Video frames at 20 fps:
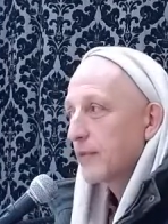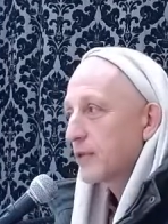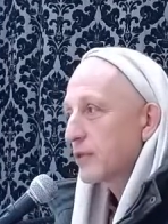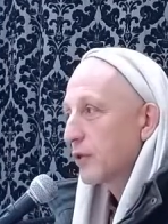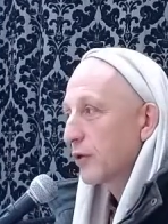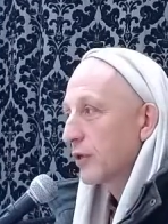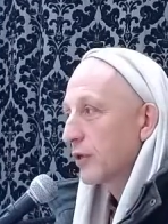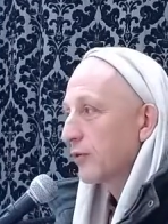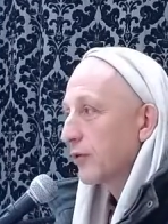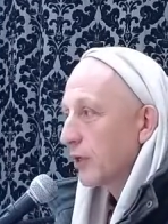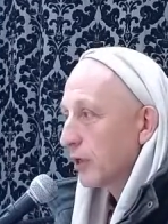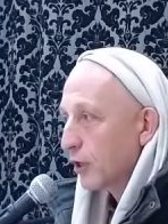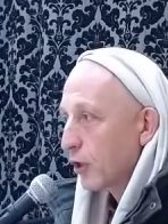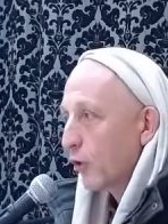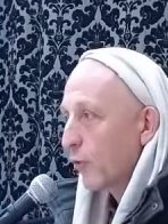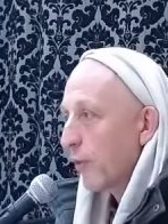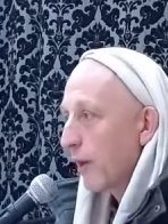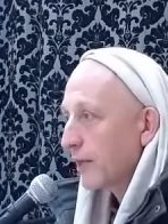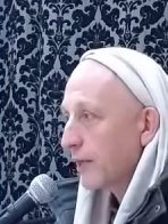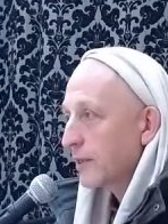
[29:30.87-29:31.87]
So then you're going to
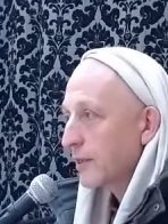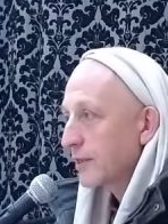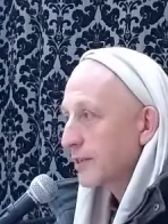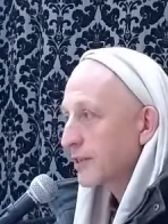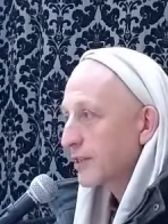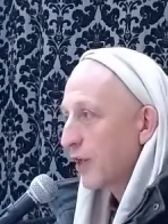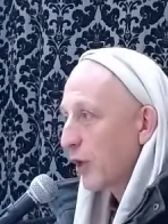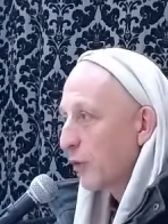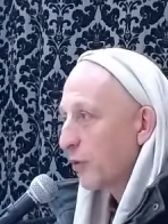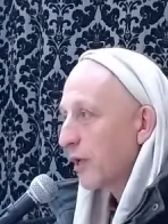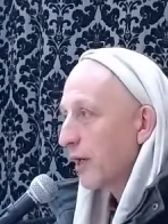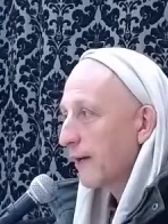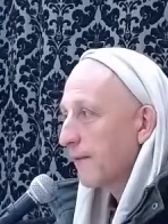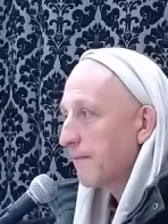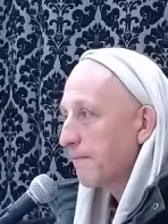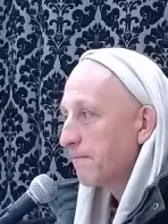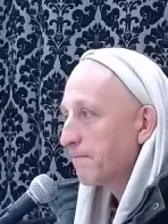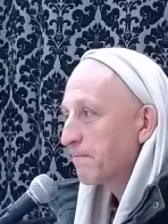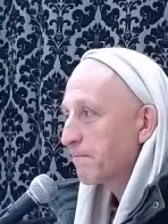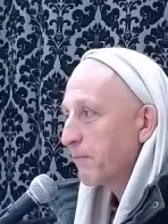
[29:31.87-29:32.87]
go back to the
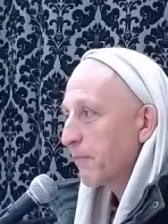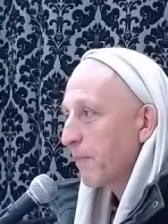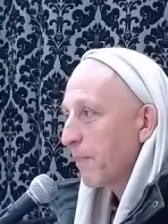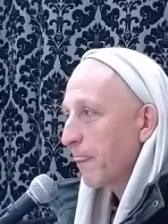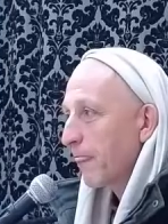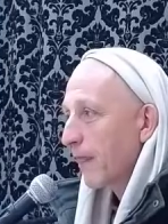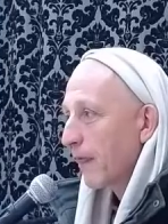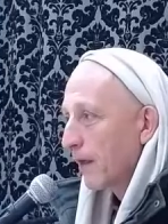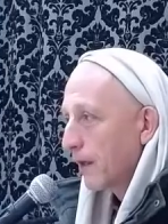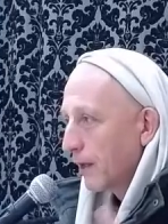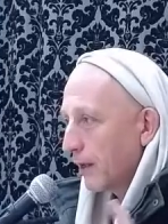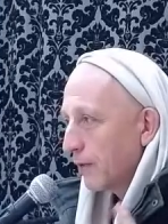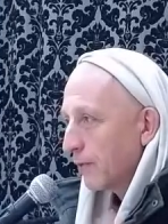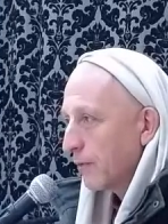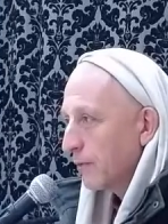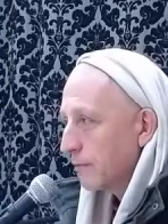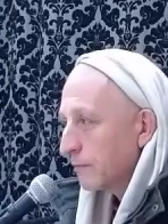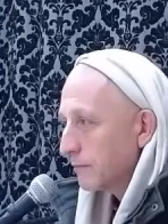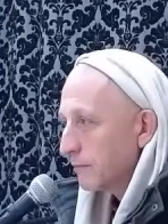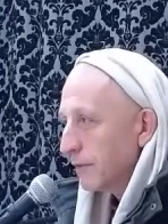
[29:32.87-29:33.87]
sloka
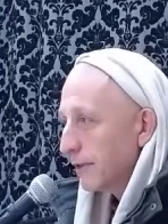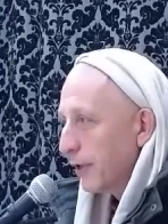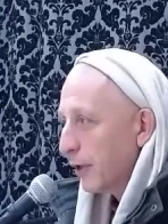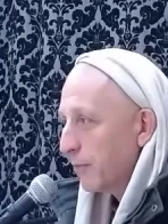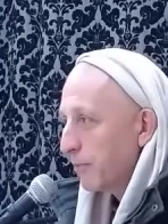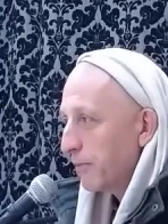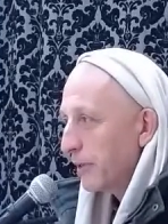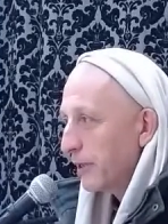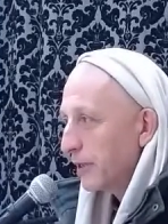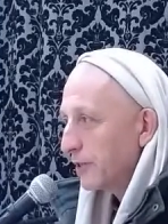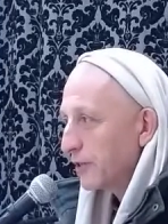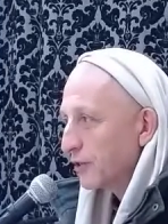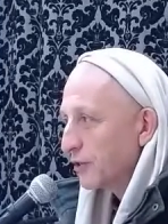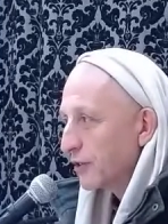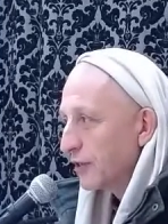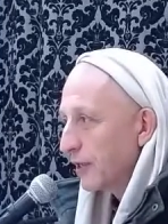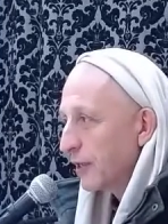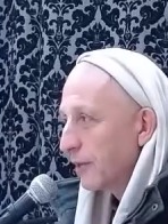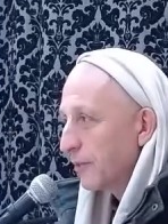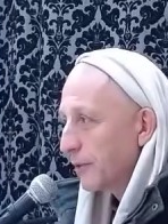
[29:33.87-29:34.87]
without being
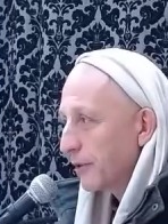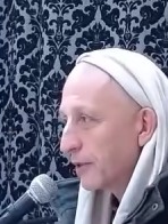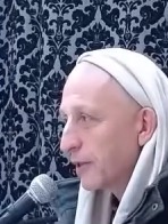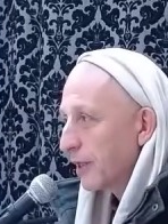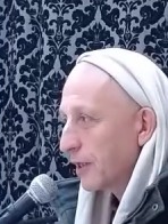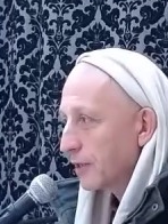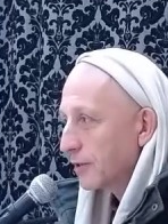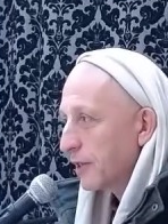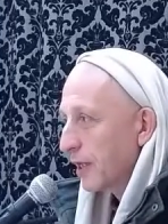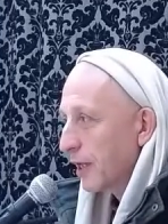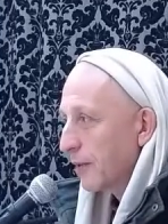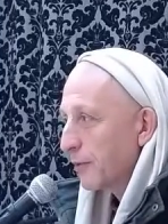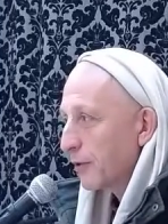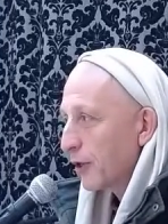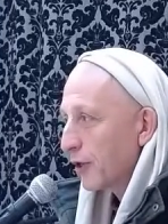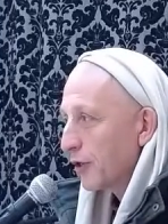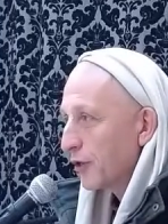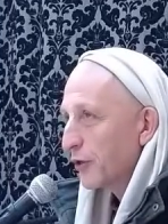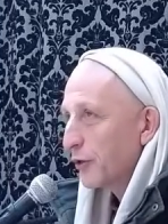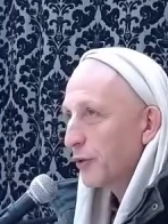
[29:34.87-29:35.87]
disturbed. Okay, so how am I
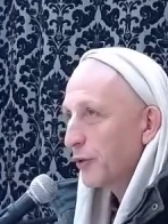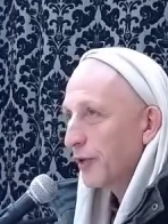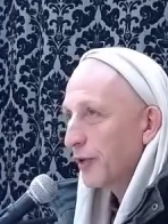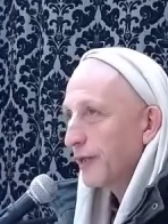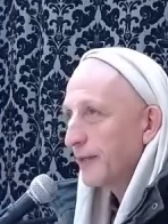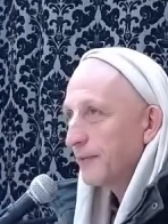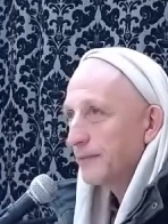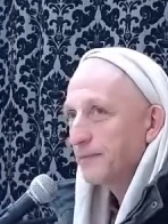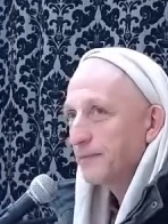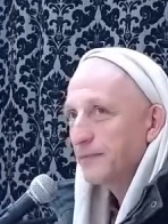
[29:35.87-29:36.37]
going to do that?